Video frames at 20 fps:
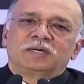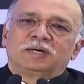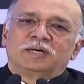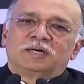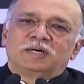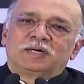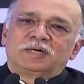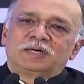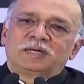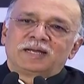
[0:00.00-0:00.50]

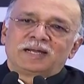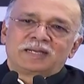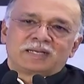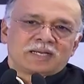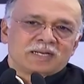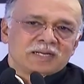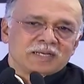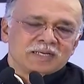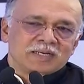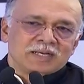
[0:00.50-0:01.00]

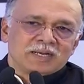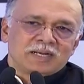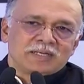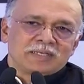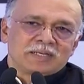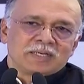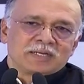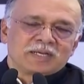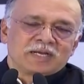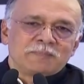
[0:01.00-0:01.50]

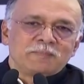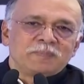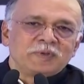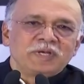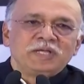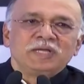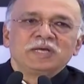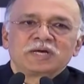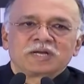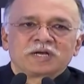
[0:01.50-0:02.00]
at our
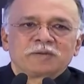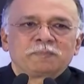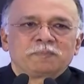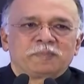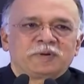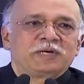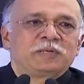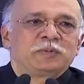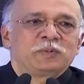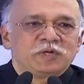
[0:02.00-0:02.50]
company
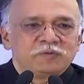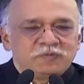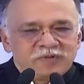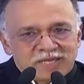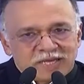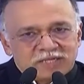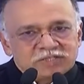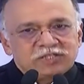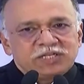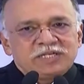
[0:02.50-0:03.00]
Harappa, where
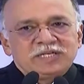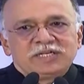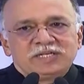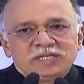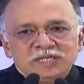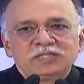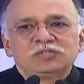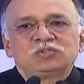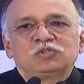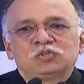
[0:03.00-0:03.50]
we actually
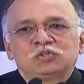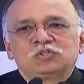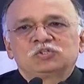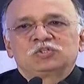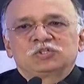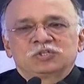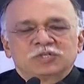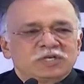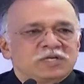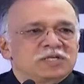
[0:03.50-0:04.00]

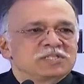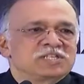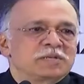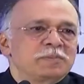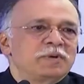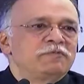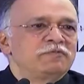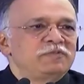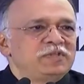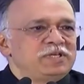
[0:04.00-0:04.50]
teach
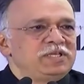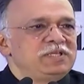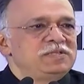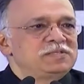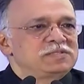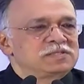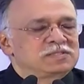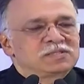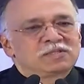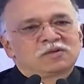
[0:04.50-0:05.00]
some of
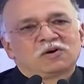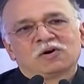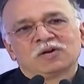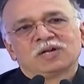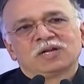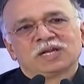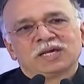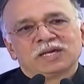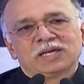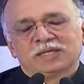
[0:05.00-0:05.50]
these
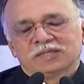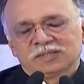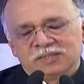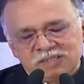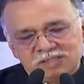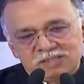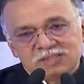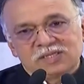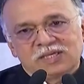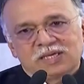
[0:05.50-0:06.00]
online
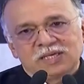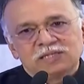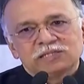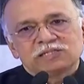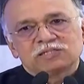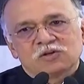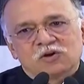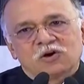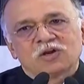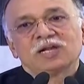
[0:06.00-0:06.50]
these
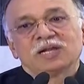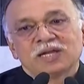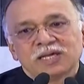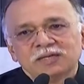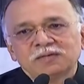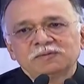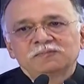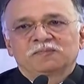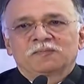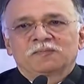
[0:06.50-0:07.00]
skills online,